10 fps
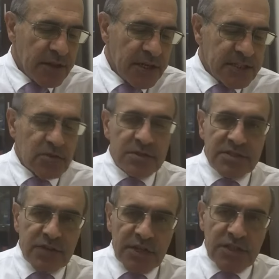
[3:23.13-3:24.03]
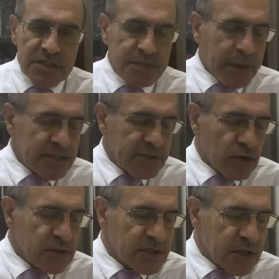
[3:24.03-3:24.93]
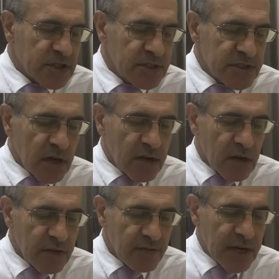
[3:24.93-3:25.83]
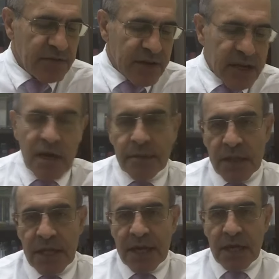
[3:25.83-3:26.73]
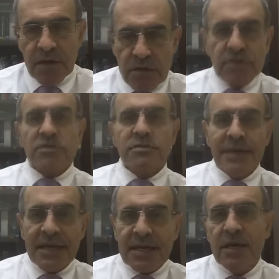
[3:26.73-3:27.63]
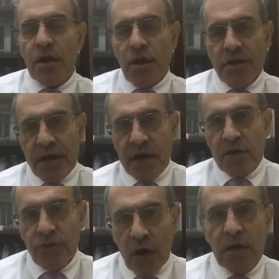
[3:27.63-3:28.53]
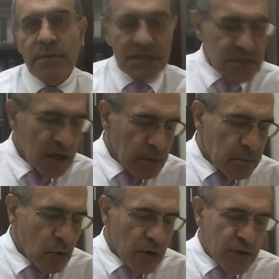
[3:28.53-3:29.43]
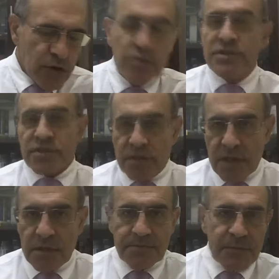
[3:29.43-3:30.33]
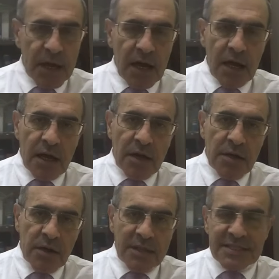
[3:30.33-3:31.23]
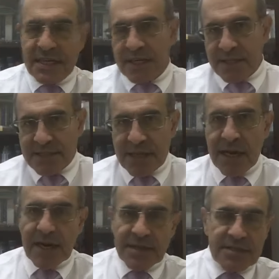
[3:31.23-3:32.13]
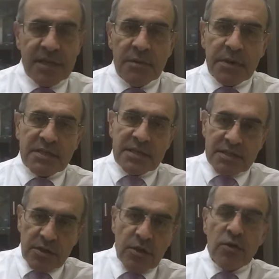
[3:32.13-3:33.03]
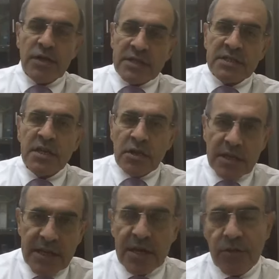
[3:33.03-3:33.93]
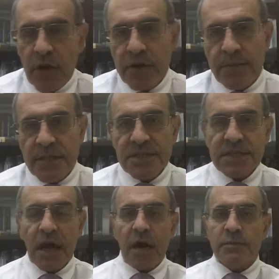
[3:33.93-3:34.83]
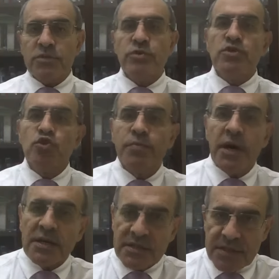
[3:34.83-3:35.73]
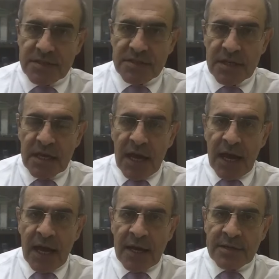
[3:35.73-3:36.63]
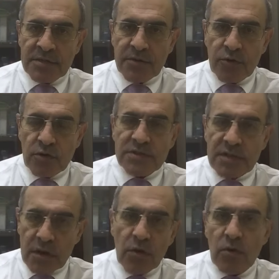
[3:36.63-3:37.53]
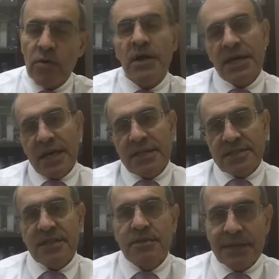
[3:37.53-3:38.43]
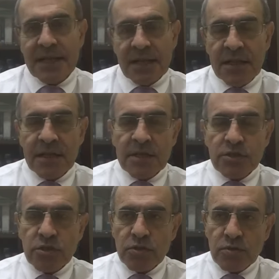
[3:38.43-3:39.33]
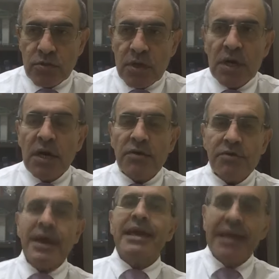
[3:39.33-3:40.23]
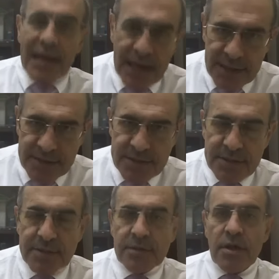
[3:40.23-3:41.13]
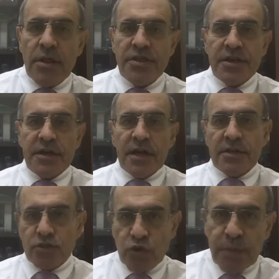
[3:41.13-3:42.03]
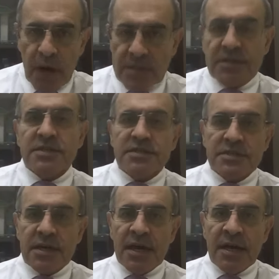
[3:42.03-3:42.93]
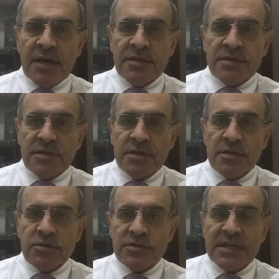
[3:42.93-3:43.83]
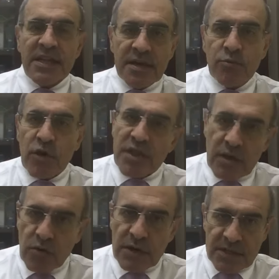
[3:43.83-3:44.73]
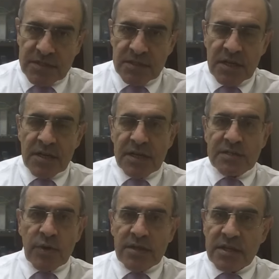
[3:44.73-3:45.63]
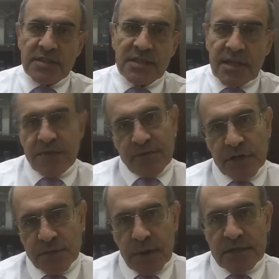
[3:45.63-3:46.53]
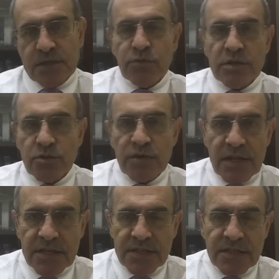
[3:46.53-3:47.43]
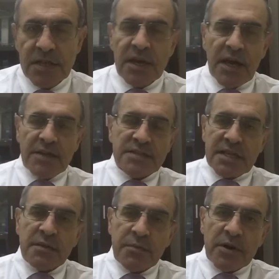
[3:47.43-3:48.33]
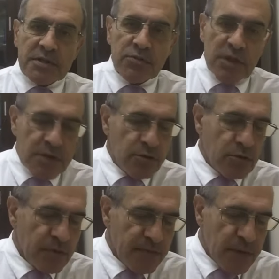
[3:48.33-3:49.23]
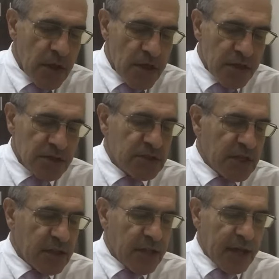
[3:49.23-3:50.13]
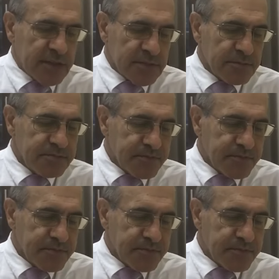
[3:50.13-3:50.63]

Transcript: And these constructions, passive constructions, are very, very common in order to make the document more neutral, not taking sides, because as you know that legal documents are between two parties, and of course the law is in the middle to regulate the two parties and to tell them what the law is. That's why they say the first party will do this and the second party will do that.